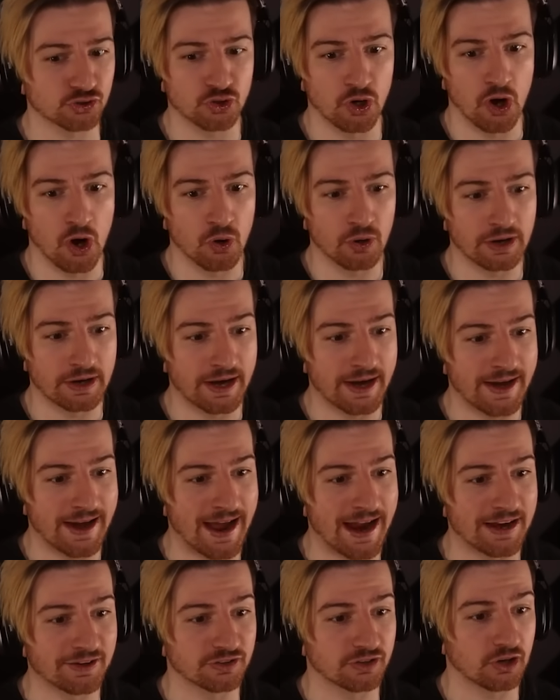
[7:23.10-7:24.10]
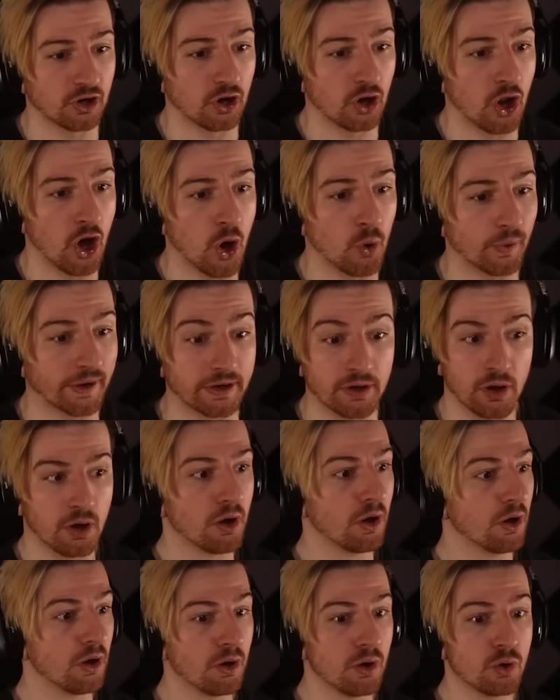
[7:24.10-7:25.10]
golden and that is glowy.
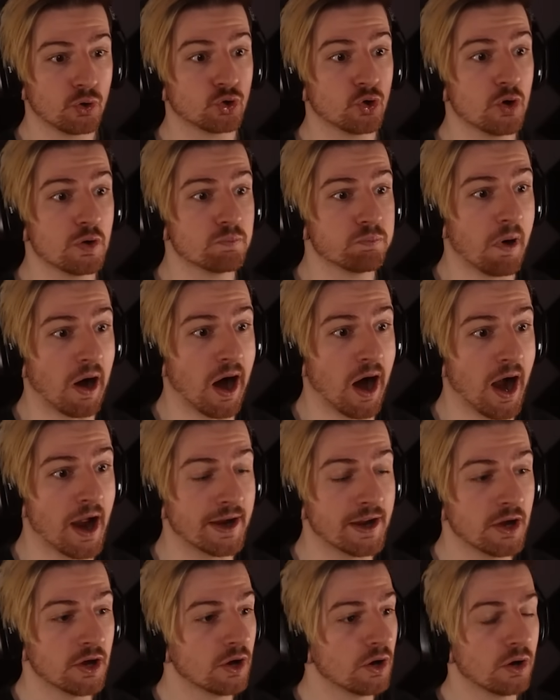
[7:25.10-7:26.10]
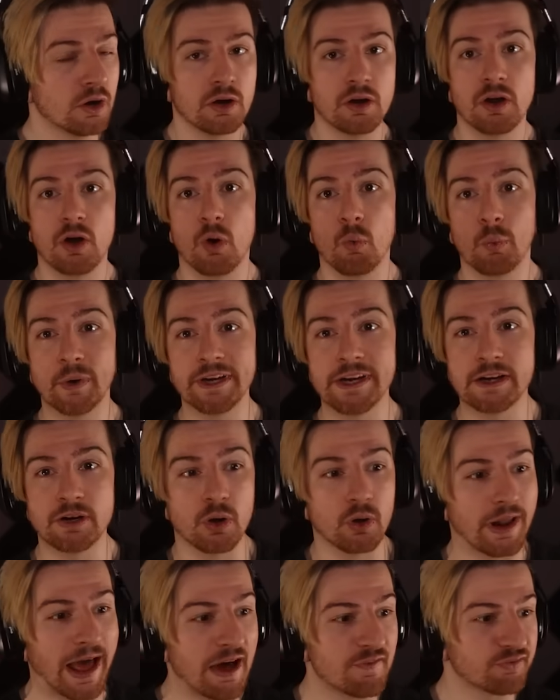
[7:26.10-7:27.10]
Goodbye. We did
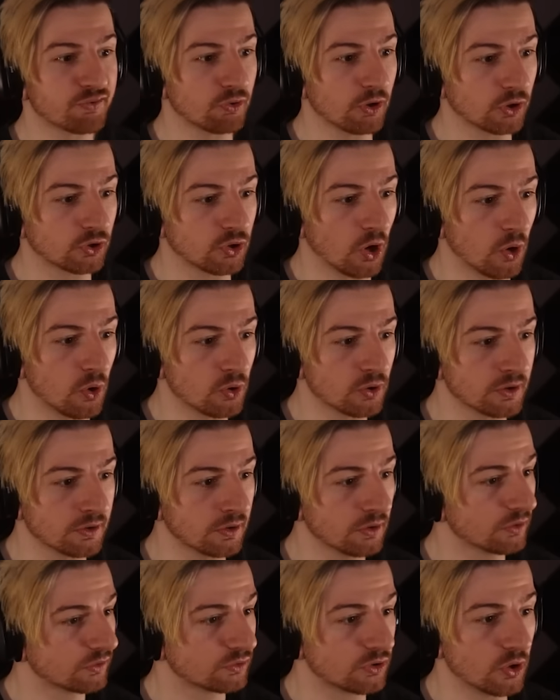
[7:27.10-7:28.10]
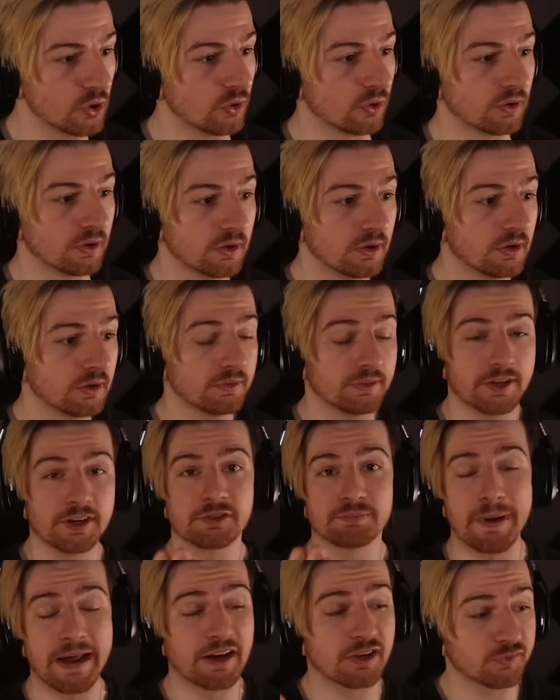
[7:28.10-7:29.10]
all that for a golden... Dude,
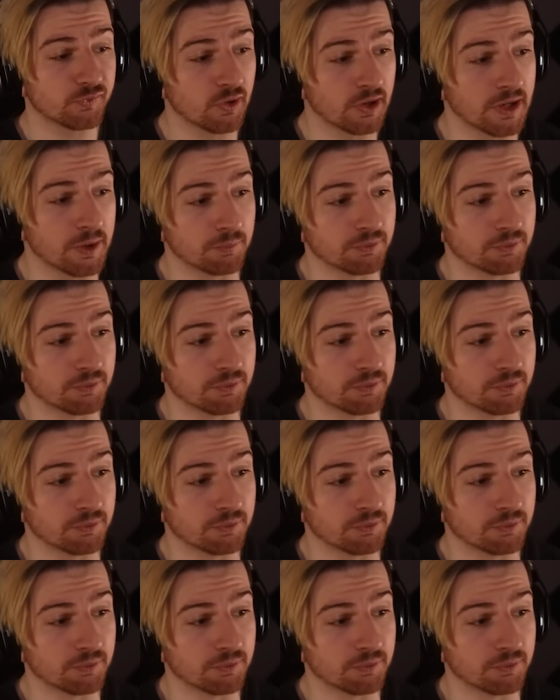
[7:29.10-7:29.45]
this man is full of